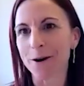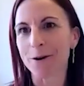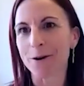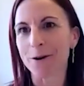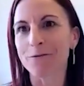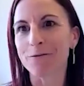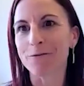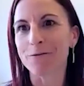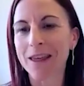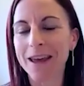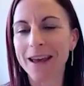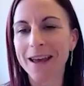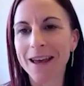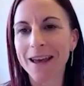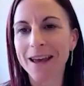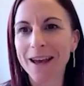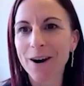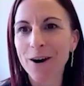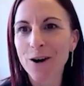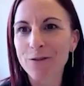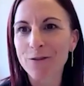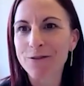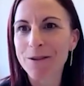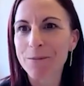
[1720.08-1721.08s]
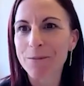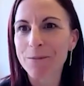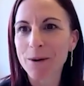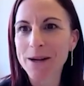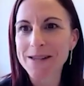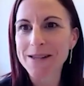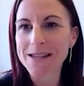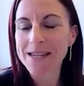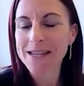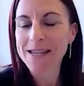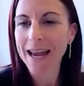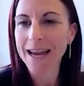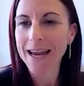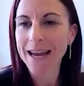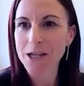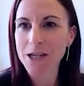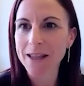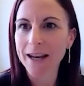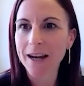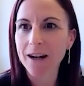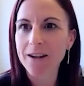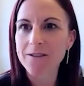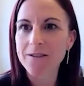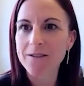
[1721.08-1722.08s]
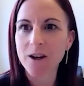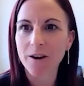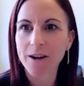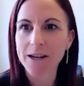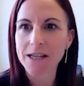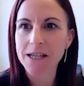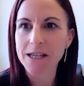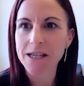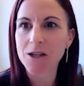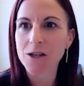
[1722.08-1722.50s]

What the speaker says: of the presentation that I was going to